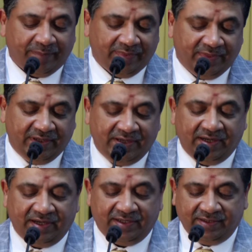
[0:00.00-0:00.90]
the
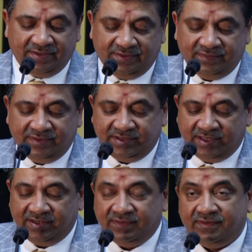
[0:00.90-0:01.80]
Director of the
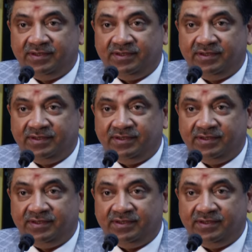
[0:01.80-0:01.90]
Center for